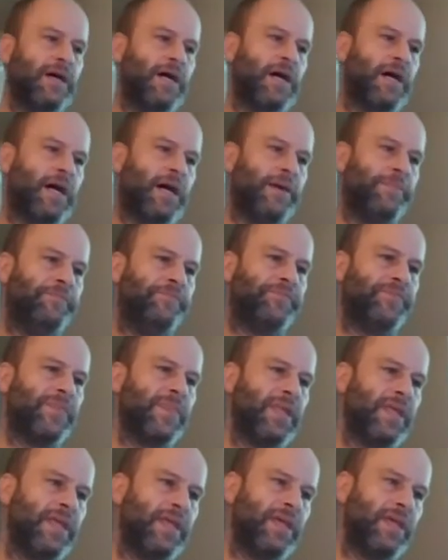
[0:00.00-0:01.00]
Um,
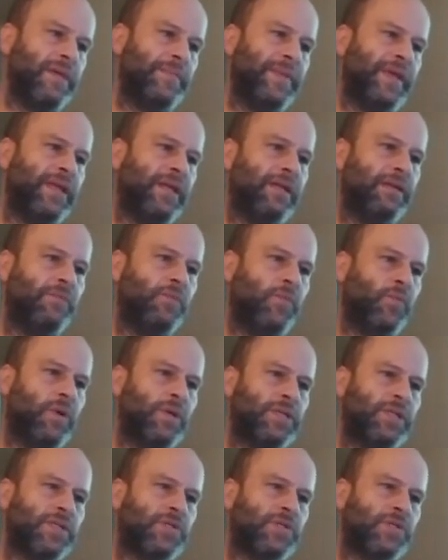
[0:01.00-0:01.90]
I mean, one,